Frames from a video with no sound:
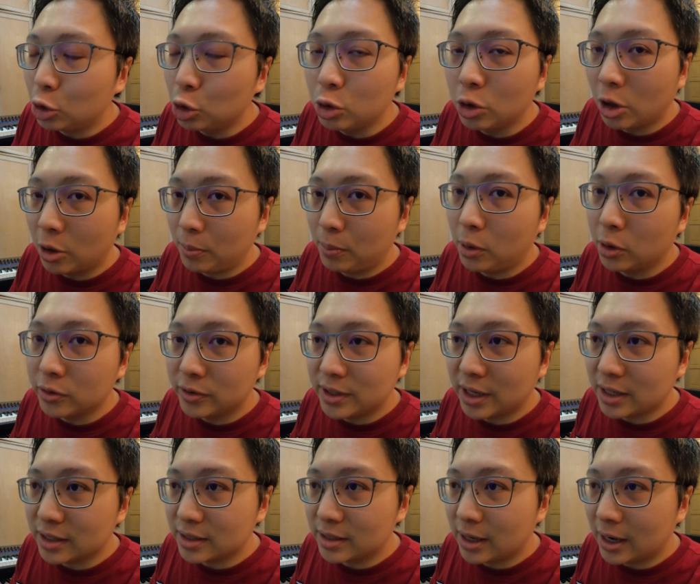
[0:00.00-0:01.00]
do not
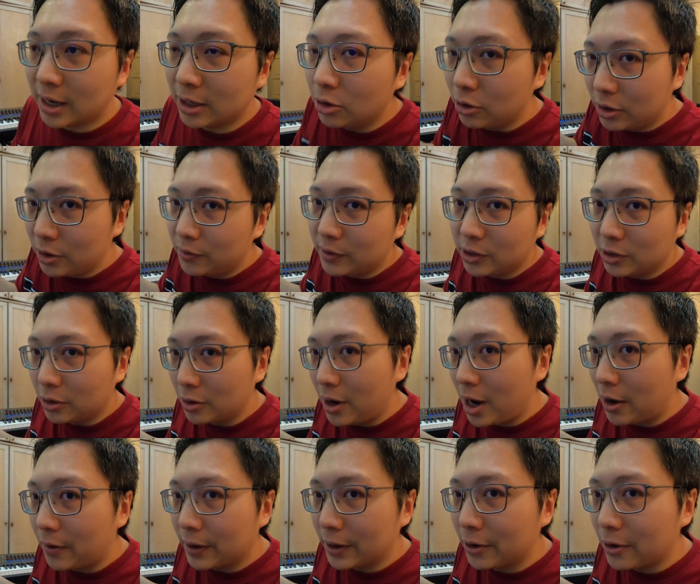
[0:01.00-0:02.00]
possess. I don't even know
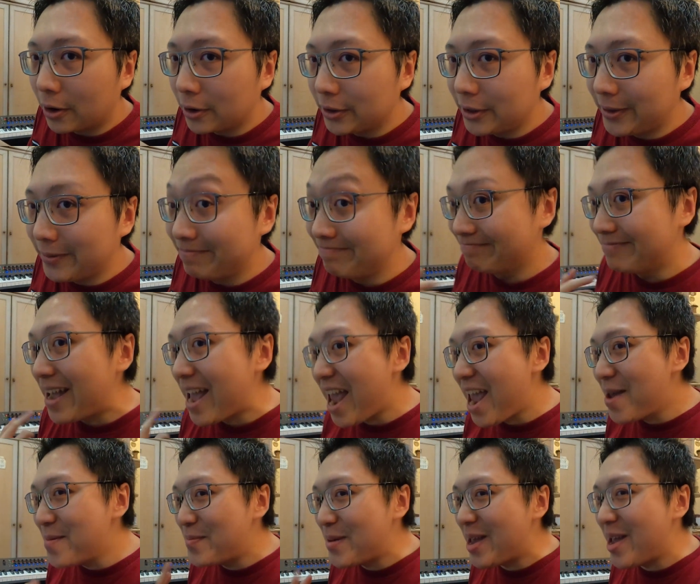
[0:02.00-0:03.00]
how I got it.
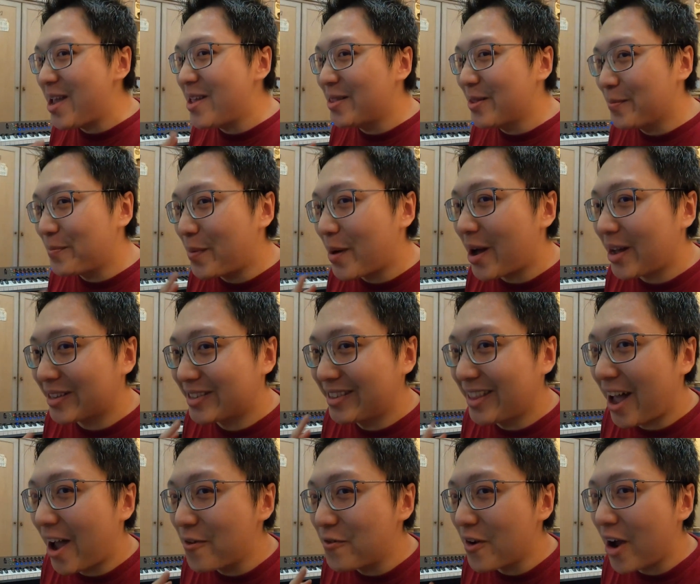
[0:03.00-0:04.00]
Maybe in the past
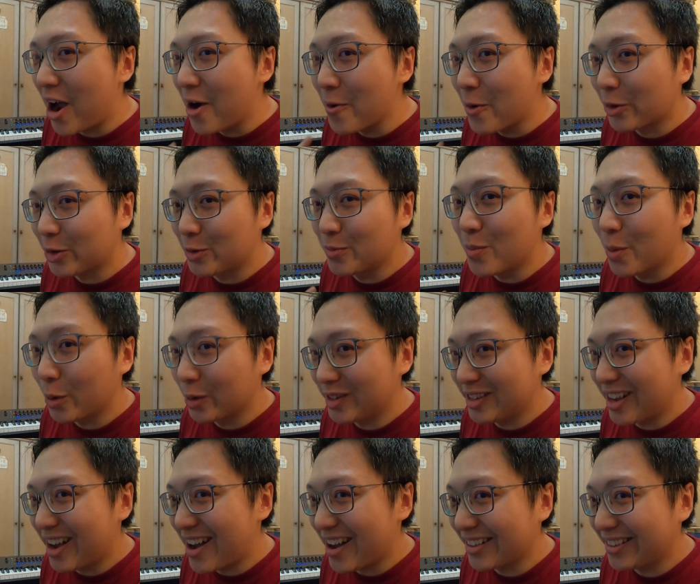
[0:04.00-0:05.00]
life I was
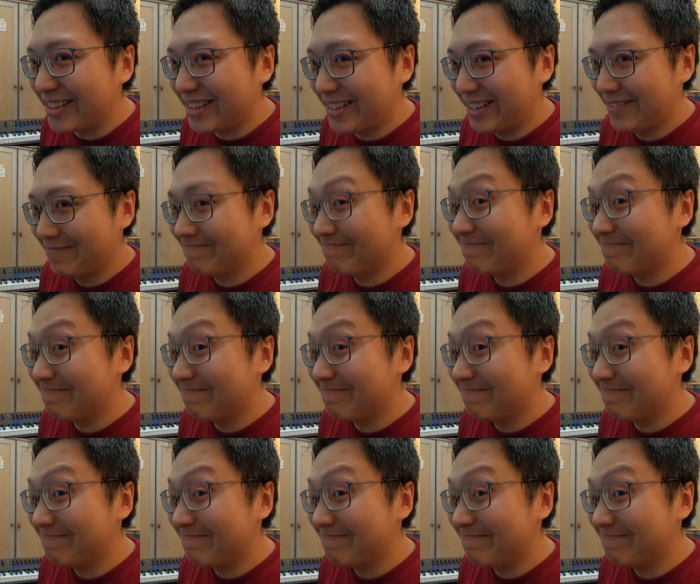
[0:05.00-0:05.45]
Mozart.